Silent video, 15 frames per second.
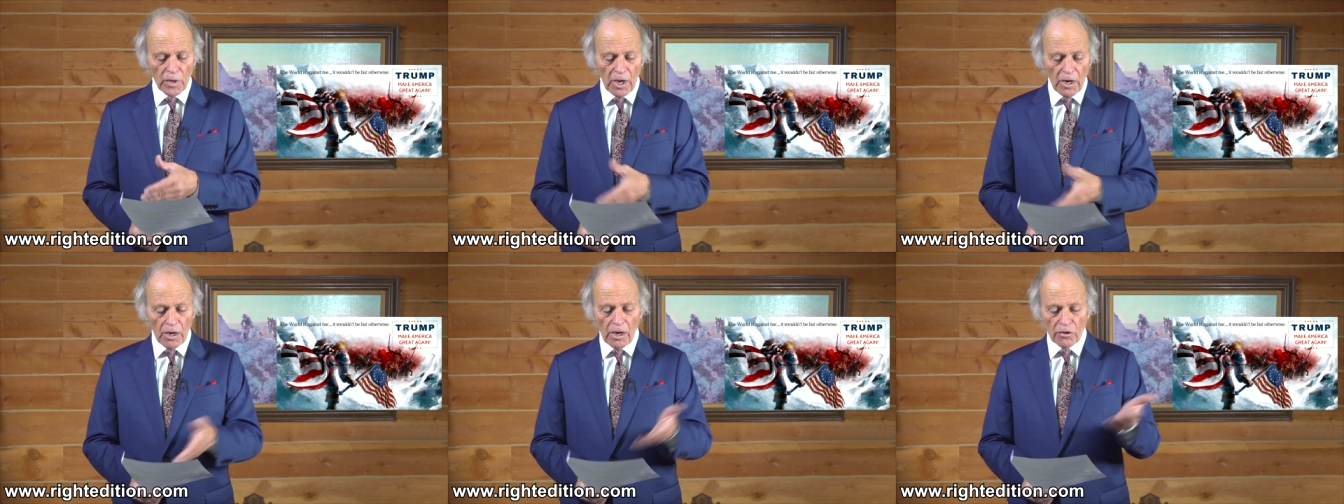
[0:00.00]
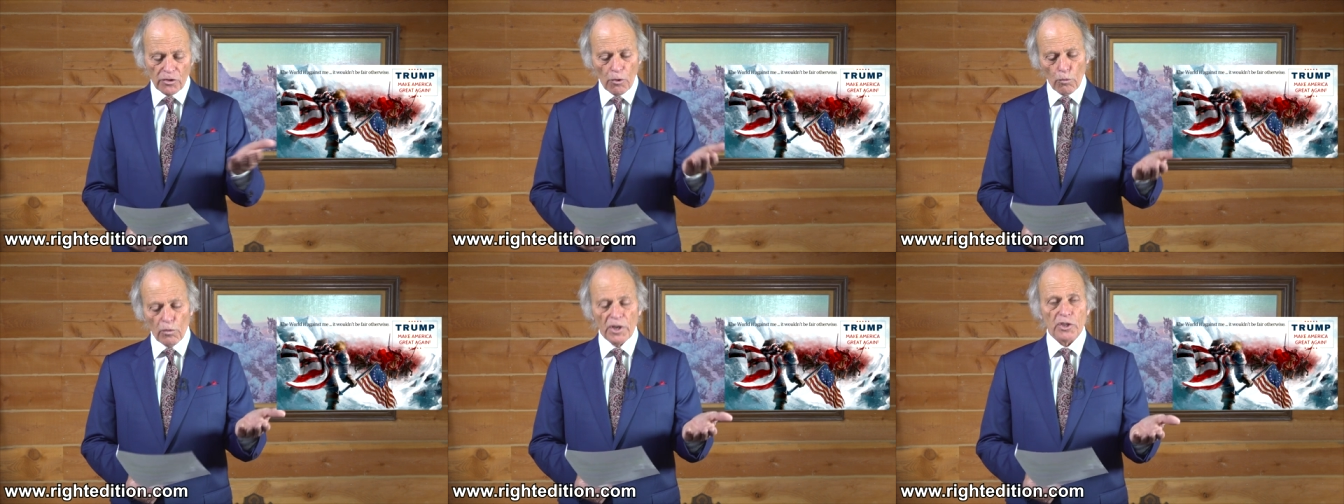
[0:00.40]
Here's
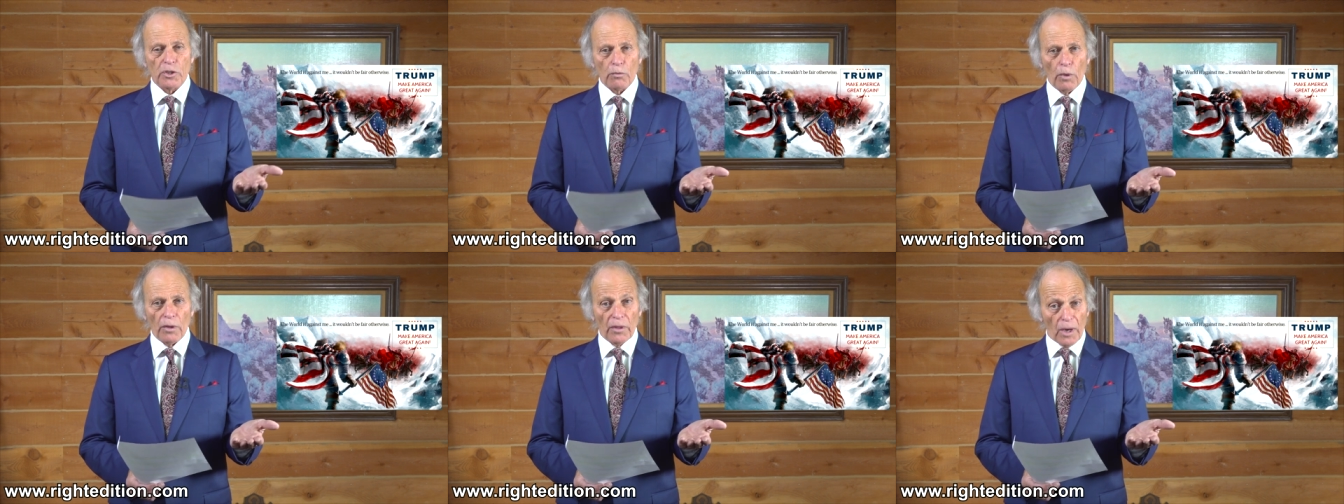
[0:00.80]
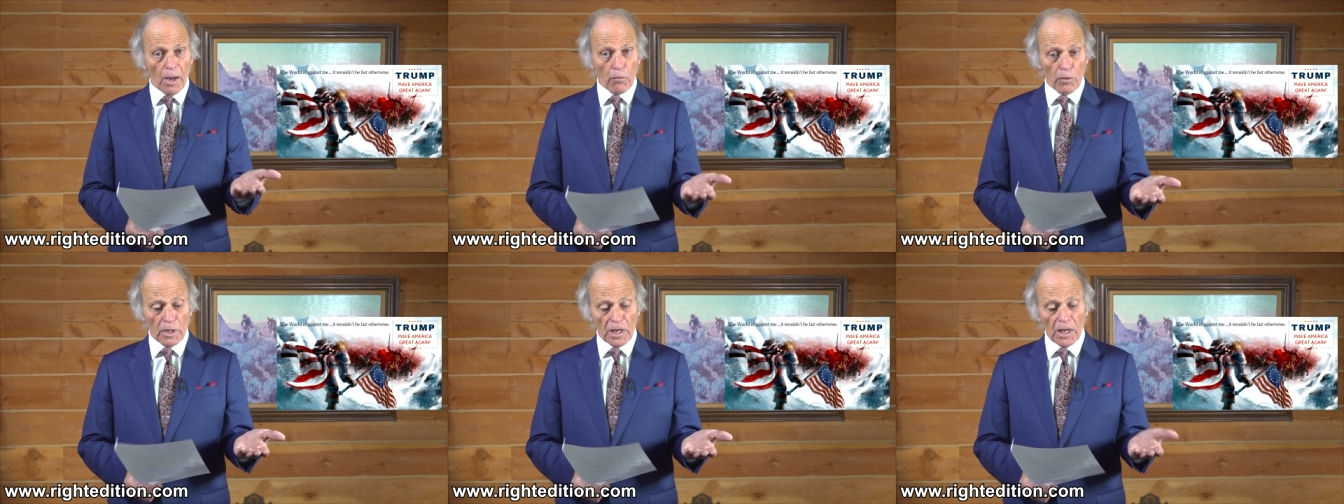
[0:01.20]
a recent one that I
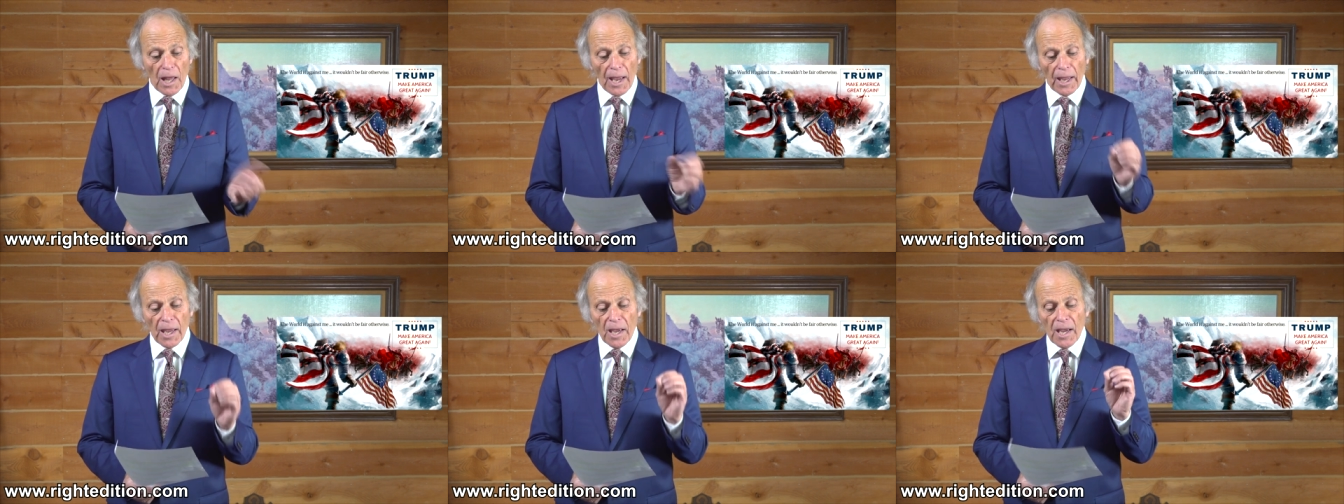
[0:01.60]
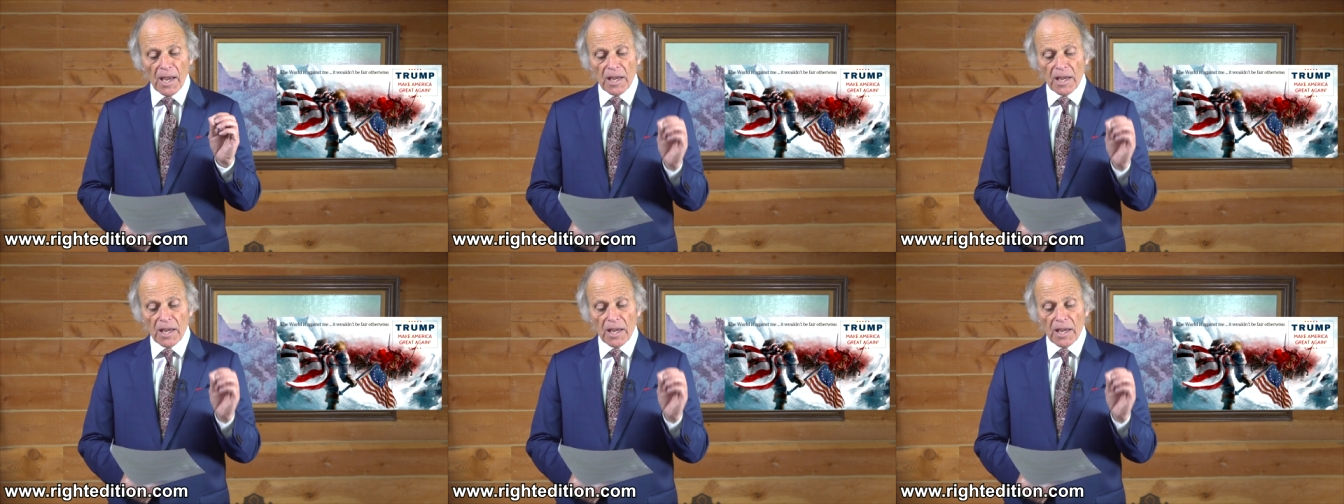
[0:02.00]
really like.